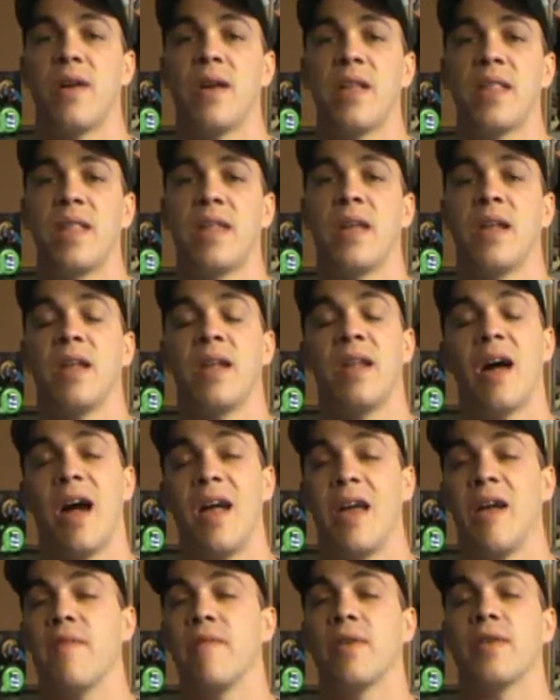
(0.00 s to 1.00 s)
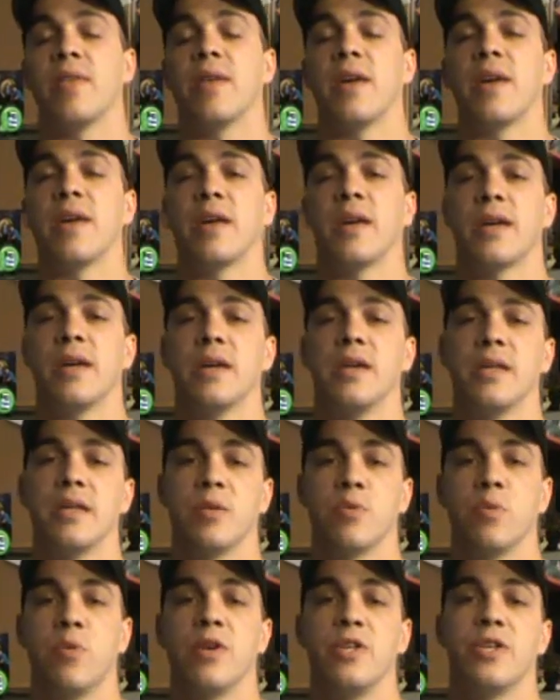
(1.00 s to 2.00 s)
and then not everything,
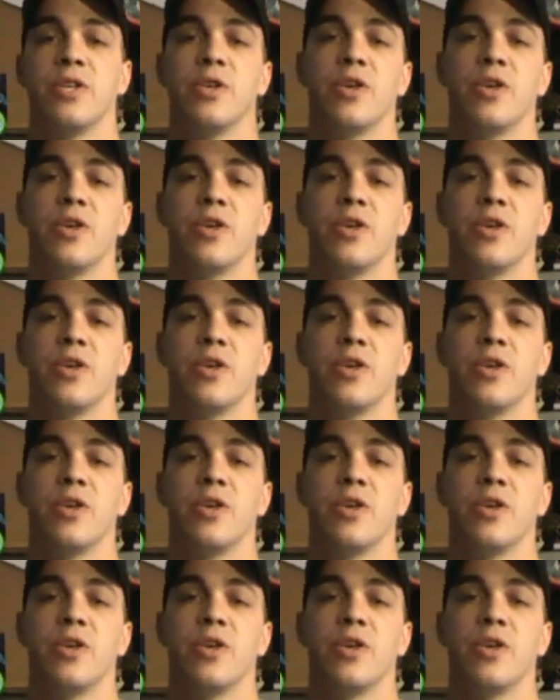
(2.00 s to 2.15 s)
because once